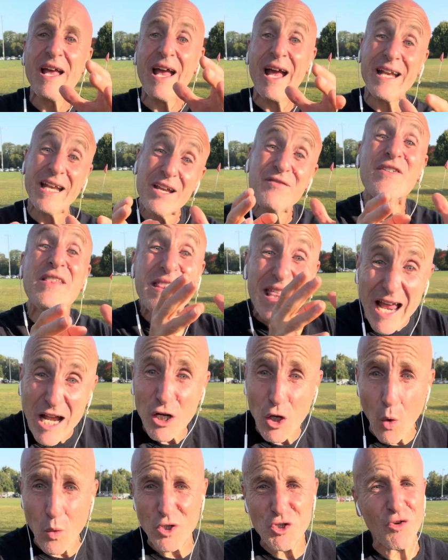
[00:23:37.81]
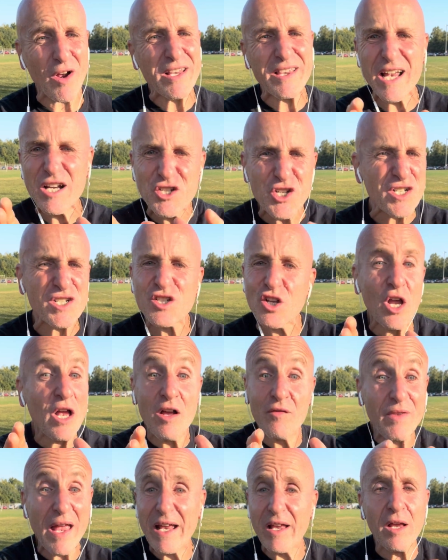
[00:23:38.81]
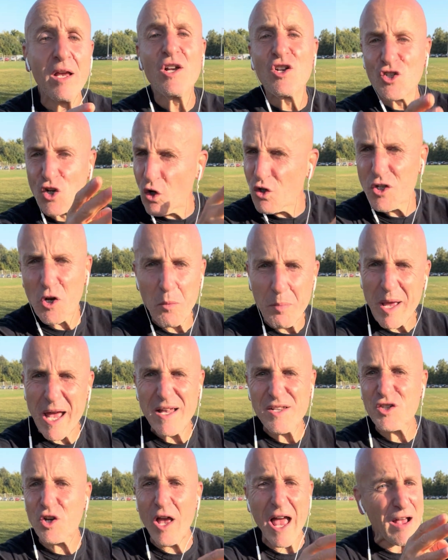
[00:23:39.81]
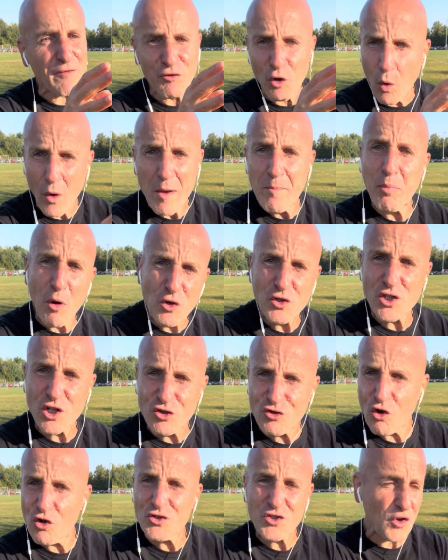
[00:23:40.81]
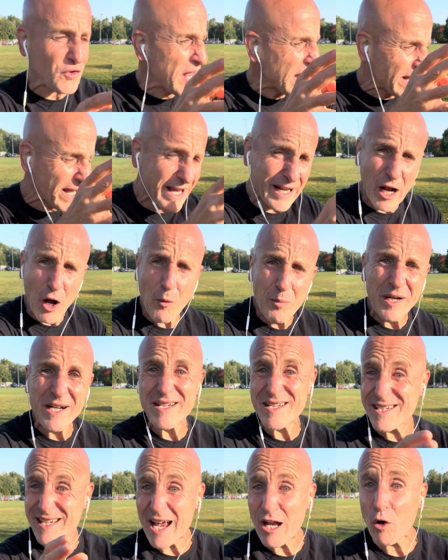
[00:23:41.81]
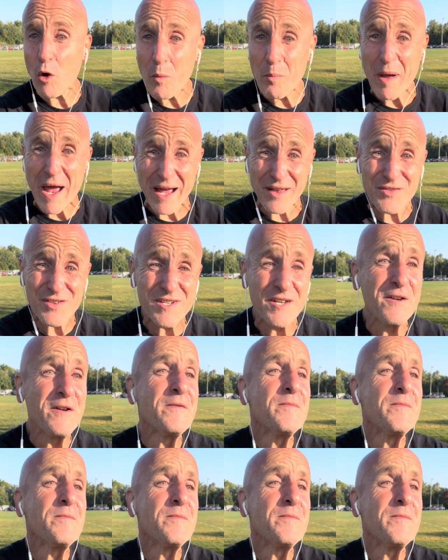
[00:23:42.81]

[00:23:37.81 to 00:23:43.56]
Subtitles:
And even they know what's right. Sociopaths have no impulse control, so they can't help it. And psychopaths,